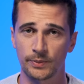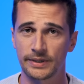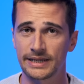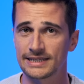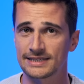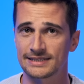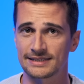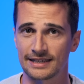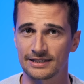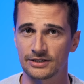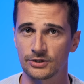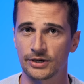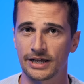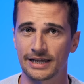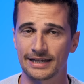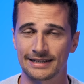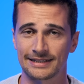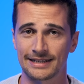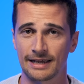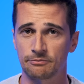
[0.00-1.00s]
means that you
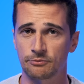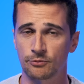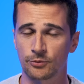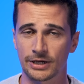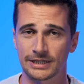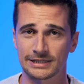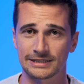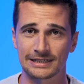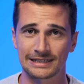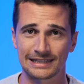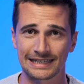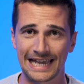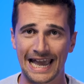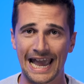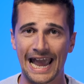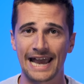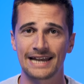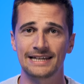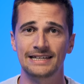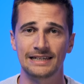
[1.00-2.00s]
can adapt practically
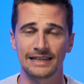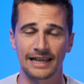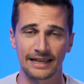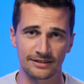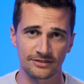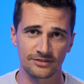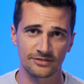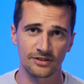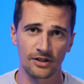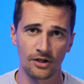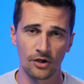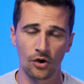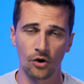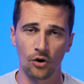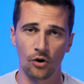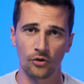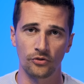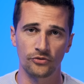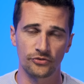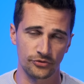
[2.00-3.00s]
any lens
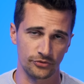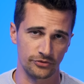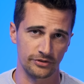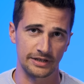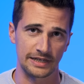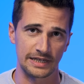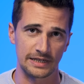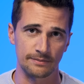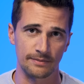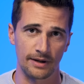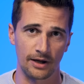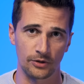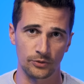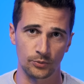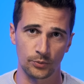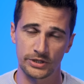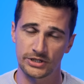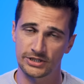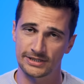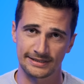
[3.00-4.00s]
onto the E-mount,
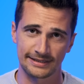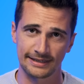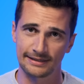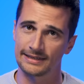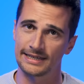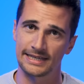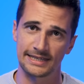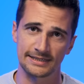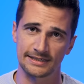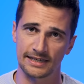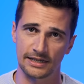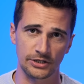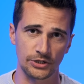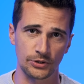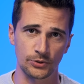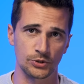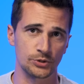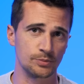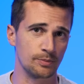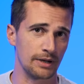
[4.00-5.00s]
which still is a
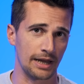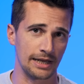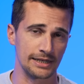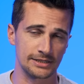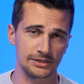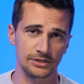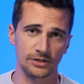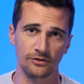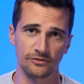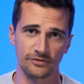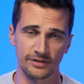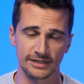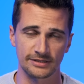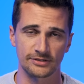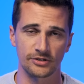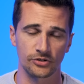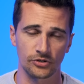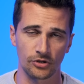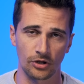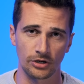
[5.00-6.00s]
huge plus of this
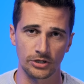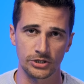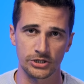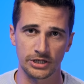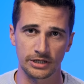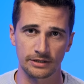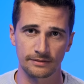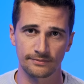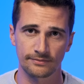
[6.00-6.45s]
technology.